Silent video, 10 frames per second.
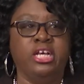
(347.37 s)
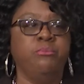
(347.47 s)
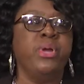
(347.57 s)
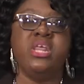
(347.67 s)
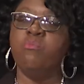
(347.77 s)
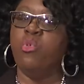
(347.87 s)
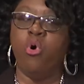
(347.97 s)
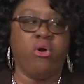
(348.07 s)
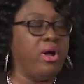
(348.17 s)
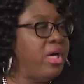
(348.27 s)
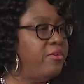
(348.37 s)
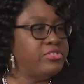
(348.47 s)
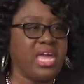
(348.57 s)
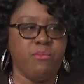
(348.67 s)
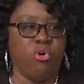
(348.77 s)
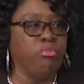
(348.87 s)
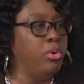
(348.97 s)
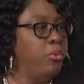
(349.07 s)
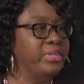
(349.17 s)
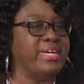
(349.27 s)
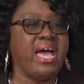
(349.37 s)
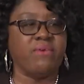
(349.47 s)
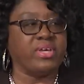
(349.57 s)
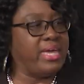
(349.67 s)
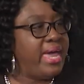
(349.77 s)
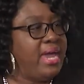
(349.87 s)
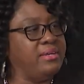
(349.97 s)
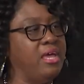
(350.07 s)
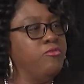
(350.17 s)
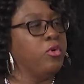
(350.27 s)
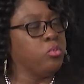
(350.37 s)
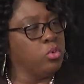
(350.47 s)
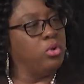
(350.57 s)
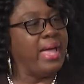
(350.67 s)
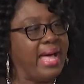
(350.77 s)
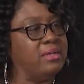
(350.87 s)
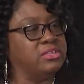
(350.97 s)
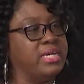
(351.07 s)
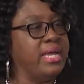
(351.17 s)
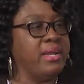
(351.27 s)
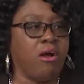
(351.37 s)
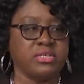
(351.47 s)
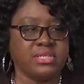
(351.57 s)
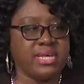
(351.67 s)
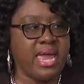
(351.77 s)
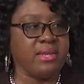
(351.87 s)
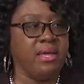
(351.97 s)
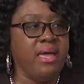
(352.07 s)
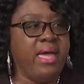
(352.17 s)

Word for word: Many more others came on board to advocate for rural housing in our state